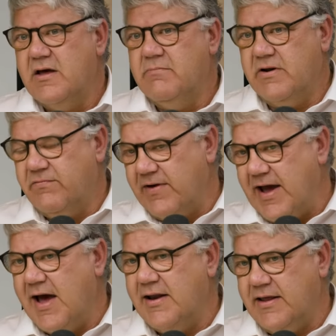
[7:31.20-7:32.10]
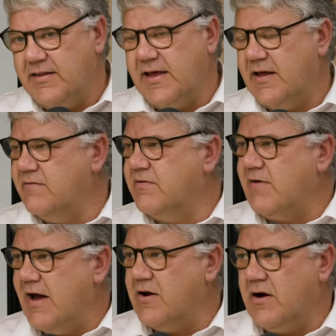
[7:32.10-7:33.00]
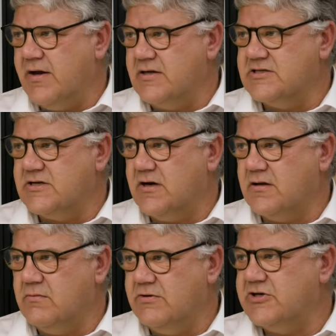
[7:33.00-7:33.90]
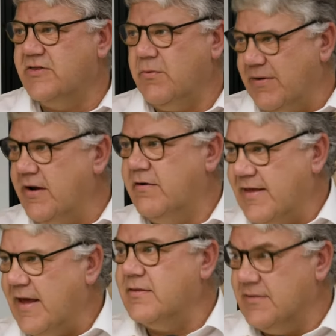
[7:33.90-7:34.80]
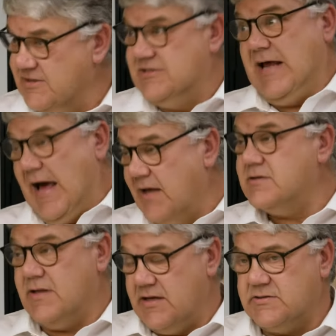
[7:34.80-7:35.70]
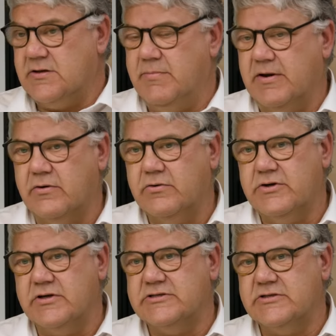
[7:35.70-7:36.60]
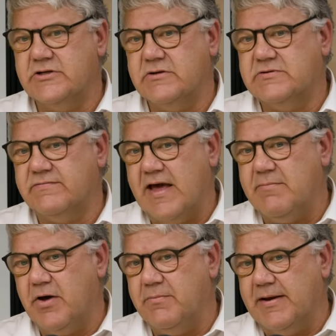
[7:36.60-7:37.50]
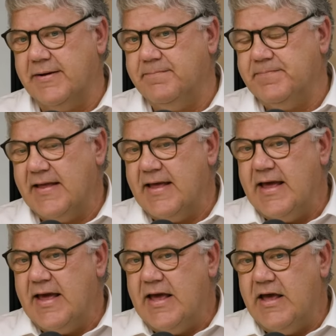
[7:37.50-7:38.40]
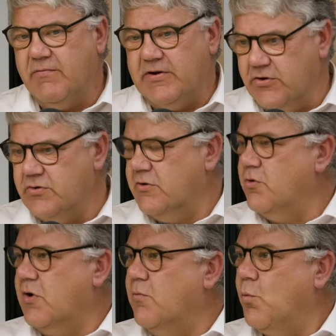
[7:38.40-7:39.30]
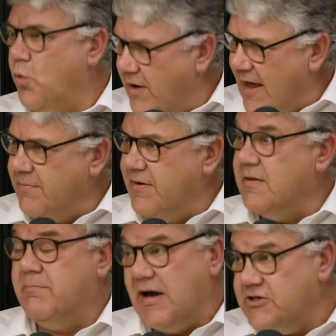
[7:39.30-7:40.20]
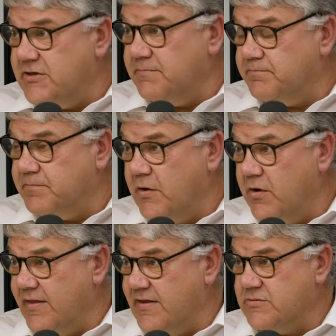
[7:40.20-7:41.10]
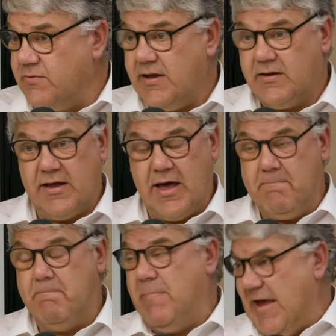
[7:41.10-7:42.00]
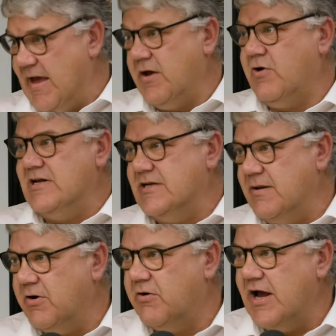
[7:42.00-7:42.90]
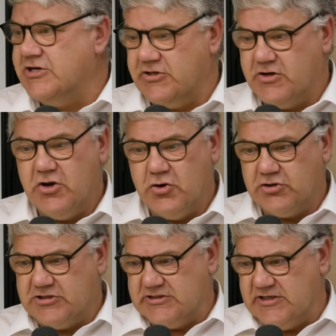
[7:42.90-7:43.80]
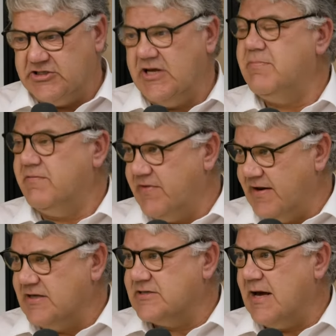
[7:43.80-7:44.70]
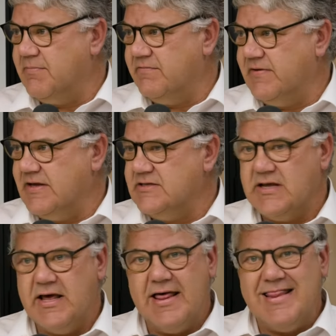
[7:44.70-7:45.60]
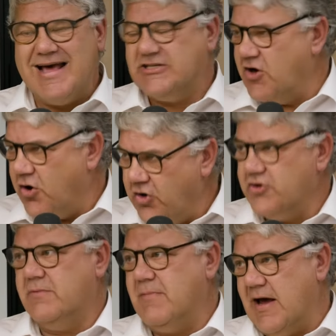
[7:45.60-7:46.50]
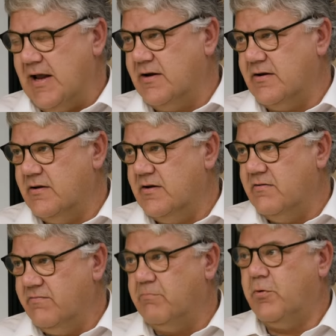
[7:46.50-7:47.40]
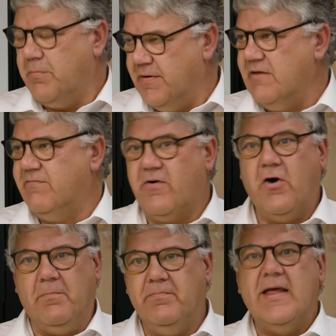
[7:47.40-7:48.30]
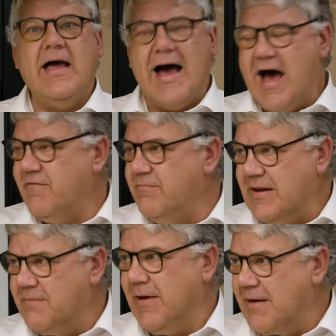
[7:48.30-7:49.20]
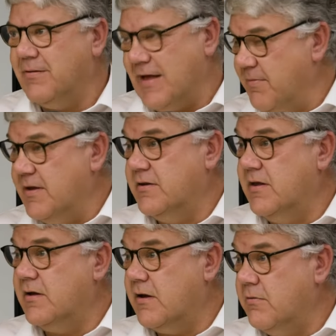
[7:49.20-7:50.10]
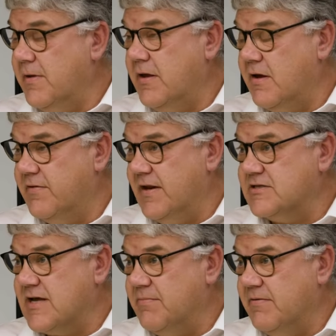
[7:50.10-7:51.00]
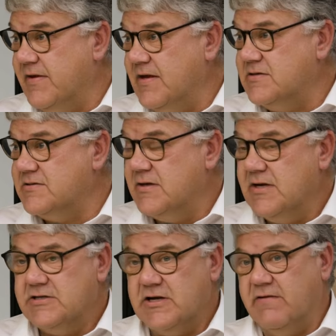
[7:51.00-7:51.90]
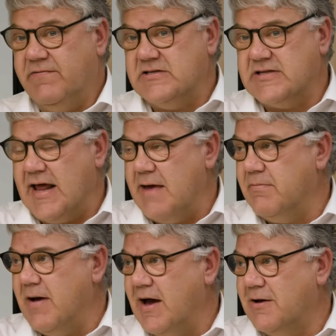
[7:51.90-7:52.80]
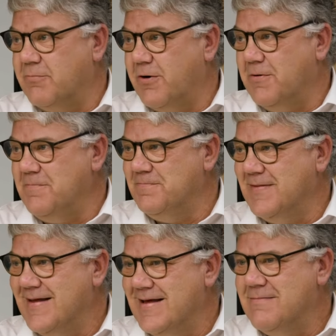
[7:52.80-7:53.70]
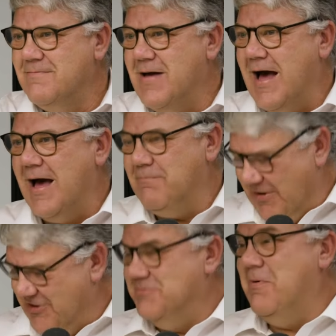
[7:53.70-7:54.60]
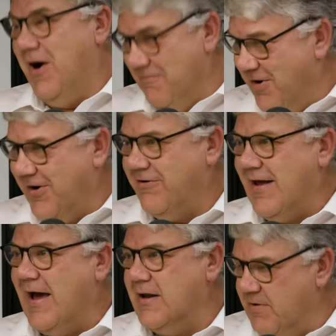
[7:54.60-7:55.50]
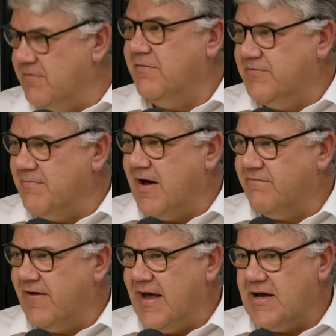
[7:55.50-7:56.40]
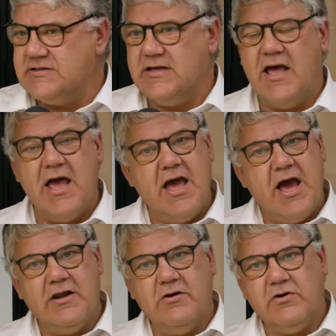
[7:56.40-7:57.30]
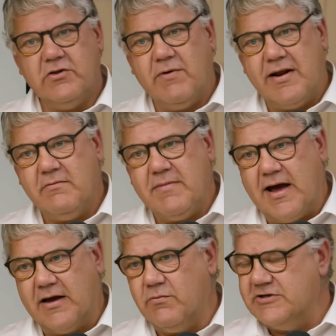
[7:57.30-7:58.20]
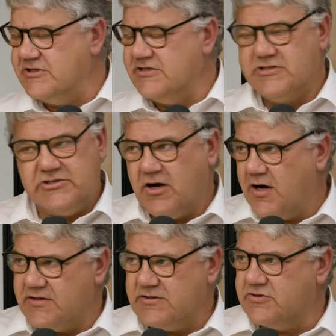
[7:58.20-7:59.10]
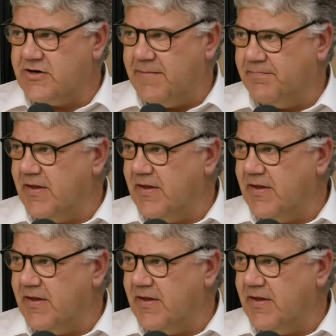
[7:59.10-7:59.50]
But if we are near the end of the rate hiking cycle, which I think we're nearer the end than the start, so that's a bit of good news in terms of that momentum. If we do look at what happened in the budget earlier this week, a big increase in immigration, not just this year, but for the next couple of years, that's a hot demand for property from 500,000 people coming into the economy over the next couple of years. So you fix the labour market problem, but you might create a bit of demand for housing. And you look at the rental market, which is as tight as a drum.